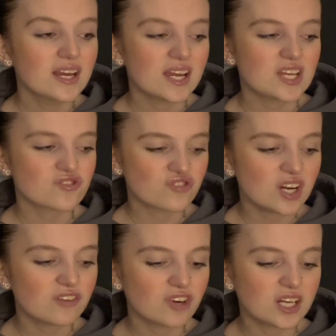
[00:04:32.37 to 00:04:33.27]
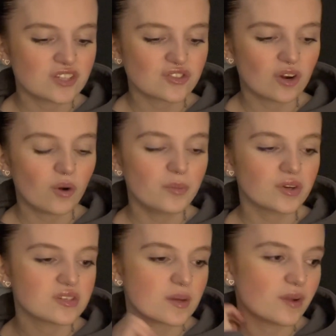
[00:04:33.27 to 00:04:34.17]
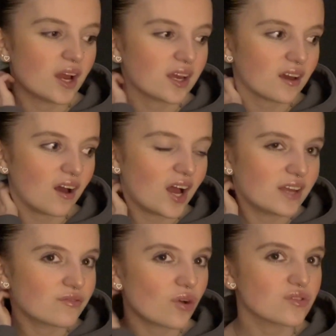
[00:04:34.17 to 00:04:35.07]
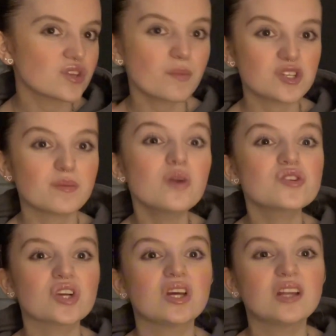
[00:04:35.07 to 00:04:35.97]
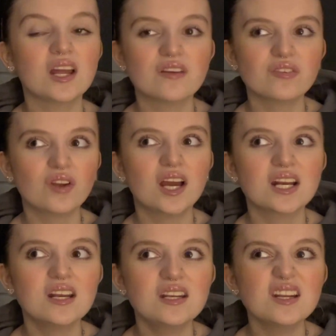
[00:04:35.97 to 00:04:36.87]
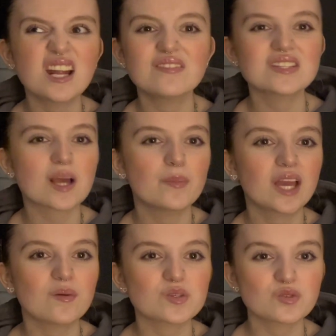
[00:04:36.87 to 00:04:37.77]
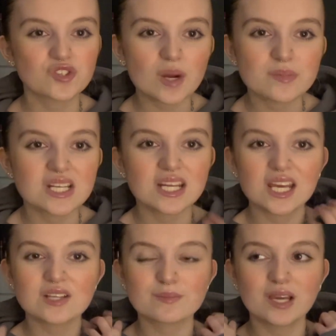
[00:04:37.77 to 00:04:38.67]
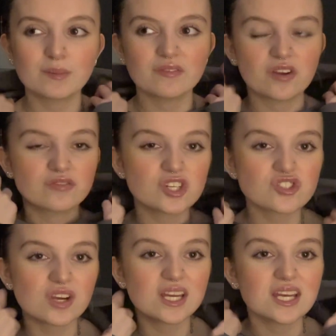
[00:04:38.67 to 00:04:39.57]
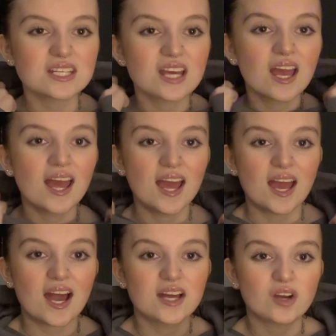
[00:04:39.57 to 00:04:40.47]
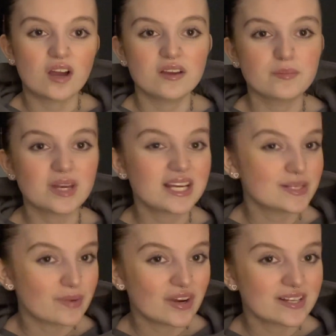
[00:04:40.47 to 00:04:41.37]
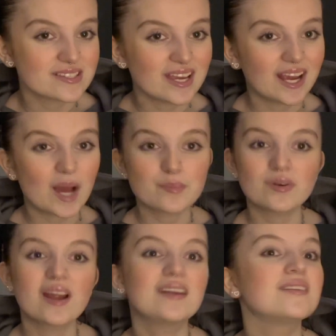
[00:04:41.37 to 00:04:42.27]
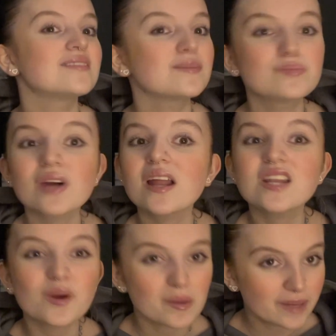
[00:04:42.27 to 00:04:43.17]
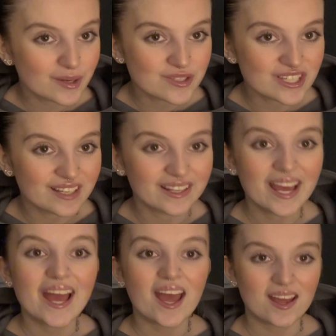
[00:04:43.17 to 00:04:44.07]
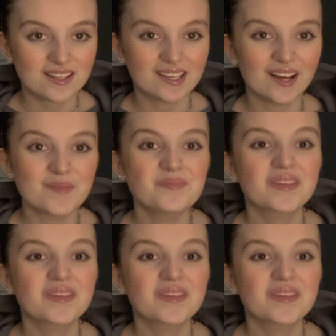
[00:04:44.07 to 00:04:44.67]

it's really really a struggle because i'm like i've got so much emotion and i feel like none of it's coming out it's all trapped in here it's making me very frustrated and i am experiencing a brand brand new emotion anger